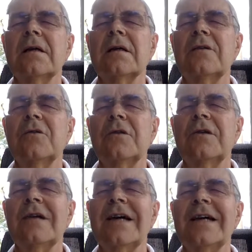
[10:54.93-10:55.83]
in the
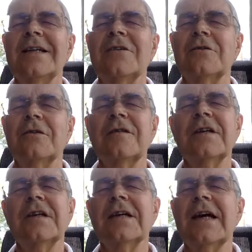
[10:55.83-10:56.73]
real head, not the
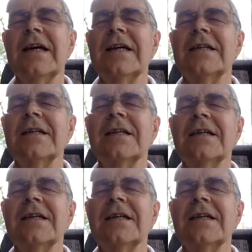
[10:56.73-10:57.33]
thinking head.